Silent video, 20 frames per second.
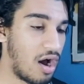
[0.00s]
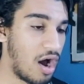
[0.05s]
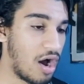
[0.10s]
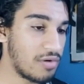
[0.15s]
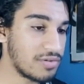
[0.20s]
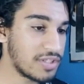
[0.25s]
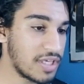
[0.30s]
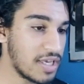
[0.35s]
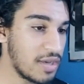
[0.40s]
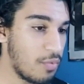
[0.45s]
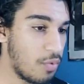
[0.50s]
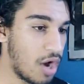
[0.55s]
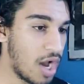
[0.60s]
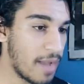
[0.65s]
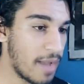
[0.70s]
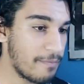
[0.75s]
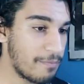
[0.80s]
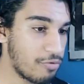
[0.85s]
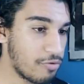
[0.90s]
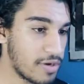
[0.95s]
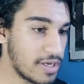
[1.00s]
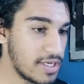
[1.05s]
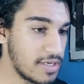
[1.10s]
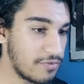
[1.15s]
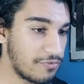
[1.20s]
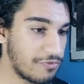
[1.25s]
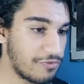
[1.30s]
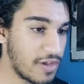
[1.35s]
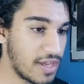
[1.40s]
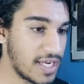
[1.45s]
I'll tell you why I'm
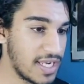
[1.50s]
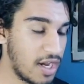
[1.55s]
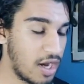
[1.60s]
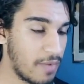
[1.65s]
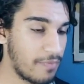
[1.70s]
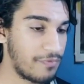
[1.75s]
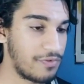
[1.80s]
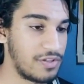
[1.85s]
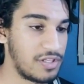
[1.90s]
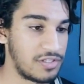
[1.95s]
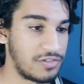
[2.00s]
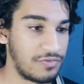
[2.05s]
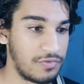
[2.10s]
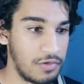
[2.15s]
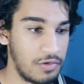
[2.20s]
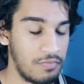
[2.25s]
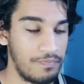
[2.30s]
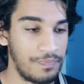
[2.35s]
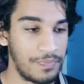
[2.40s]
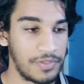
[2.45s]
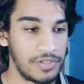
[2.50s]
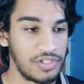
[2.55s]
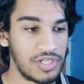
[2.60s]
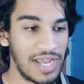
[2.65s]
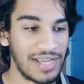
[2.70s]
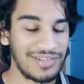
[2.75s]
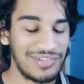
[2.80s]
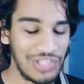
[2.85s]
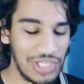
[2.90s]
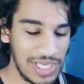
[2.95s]
fairly hyped for this film.
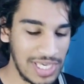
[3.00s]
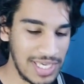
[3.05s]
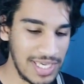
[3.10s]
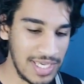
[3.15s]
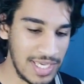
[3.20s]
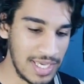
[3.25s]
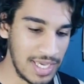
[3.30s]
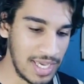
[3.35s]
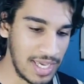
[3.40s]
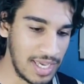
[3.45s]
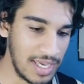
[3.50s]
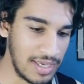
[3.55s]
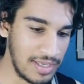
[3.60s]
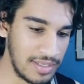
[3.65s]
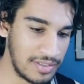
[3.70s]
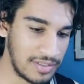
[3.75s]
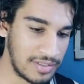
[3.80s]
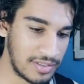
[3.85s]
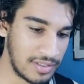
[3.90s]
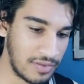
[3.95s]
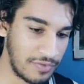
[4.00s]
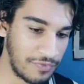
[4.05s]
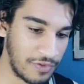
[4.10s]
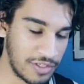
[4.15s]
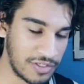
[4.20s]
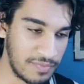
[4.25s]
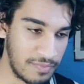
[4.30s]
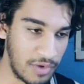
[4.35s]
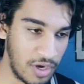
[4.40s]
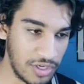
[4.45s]
Shang-Chi is the
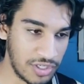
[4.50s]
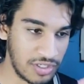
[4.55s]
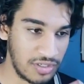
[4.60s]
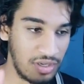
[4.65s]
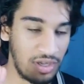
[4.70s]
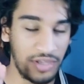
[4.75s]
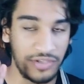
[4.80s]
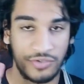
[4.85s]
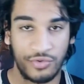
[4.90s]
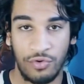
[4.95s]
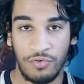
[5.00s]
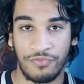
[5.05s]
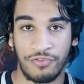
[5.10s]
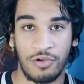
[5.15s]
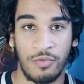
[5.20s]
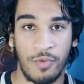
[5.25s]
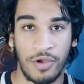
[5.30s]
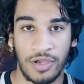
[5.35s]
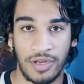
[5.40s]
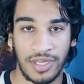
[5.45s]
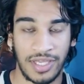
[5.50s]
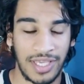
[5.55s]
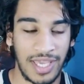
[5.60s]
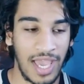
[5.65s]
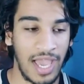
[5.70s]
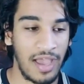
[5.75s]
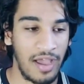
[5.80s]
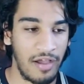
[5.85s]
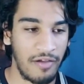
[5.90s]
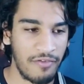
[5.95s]
first martial arts sort of film we're going to
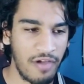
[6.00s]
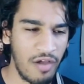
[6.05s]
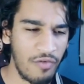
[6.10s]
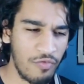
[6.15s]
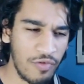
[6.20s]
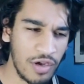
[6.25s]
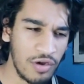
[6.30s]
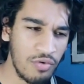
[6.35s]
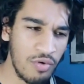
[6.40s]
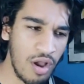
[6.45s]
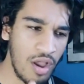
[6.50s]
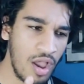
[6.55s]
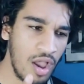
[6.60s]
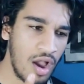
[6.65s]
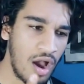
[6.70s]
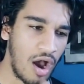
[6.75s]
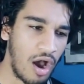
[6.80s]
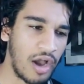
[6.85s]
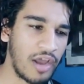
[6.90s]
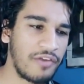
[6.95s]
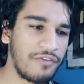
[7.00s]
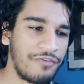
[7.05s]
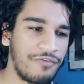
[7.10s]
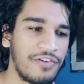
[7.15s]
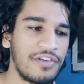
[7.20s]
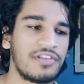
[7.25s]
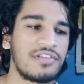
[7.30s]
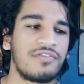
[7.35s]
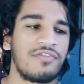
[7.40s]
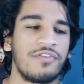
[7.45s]
get. A real Iron
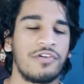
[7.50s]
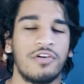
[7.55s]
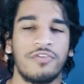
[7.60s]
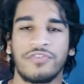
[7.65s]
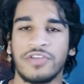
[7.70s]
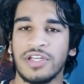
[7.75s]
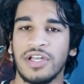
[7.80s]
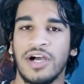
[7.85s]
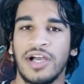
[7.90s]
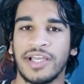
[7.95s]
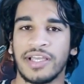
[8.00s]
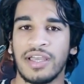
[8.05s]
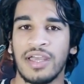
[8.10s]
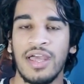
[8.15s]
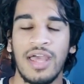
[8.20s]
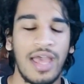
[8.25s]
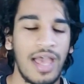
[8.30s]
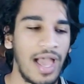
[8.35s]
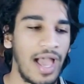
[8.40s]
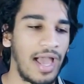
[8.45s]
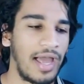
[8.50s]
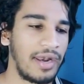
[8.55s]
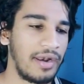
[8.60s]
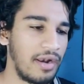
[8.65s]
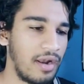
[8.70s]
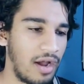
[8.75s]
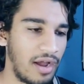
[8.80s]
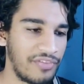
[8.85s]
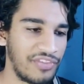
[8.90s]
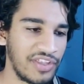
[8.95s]
Fist feel, if you like.
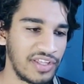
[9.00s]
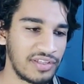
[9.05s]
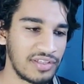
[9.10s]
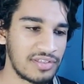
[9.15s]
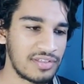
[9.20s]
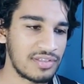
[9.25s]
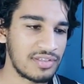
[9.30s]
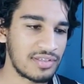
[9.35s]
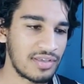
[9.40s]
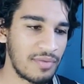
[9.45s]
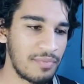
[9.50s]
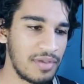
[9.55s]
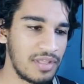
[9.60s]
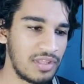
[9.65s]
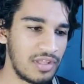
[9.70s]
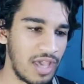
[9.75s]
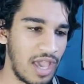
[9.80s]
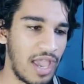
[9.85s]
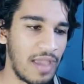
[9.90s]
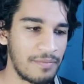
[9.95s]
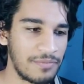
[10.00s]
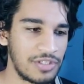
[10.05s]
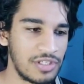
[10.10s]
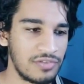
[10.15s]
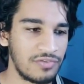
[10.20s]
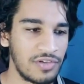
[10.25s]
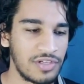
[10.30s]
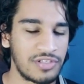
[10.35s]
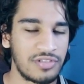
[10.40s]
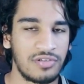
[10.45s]
And I think this is going to be the
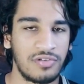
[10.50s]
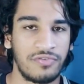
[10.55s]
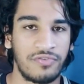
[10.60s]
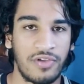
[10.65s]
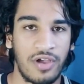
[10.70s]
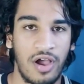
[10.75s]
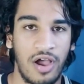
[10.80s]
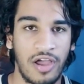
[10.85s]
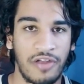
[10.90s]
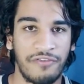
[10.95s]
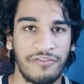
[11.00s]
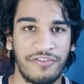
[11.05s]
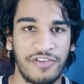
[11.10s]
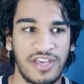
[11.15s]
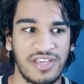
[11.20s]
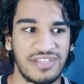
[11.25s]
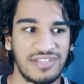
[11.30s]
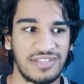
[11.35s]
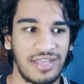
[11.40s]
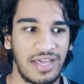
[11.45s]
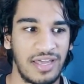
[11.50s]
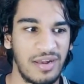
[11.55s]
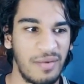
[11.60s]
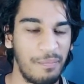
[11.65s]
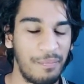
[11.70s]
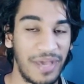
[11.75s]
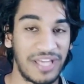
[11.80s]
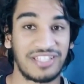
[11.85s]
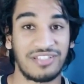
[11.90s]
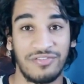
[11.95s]
MCU's version of Iron Fist, and
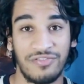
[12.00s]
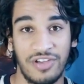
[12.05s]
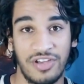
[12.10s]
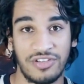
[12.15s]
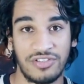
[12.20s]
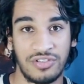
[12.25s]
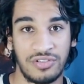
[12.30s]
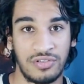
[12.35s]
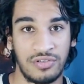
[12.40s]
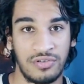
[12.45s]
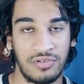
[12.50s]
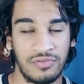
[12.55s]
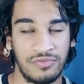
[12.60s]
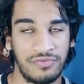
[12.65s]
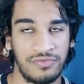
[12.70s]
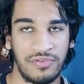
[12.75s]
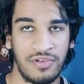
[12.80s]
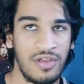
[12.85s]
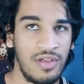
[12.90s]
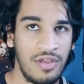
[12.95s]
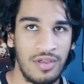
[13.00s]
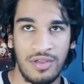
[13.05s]
a better version of